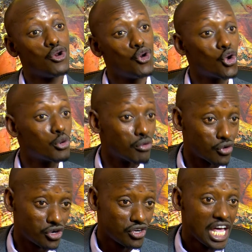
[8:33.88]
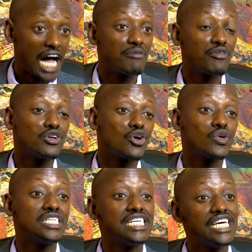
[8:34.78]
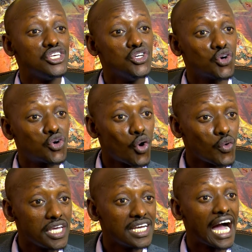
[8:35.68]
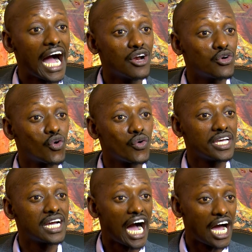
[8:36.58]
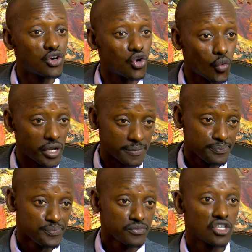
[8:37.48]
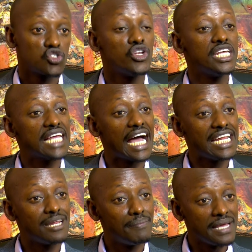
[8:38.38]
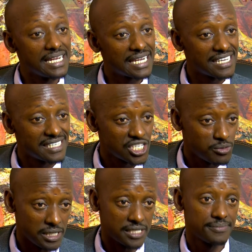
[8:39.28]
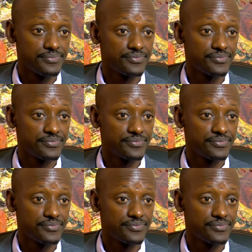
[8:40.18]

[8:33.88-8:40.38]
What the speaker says: loan book. And before you know it, you're growing and growing and growing. So you need an independent assessment.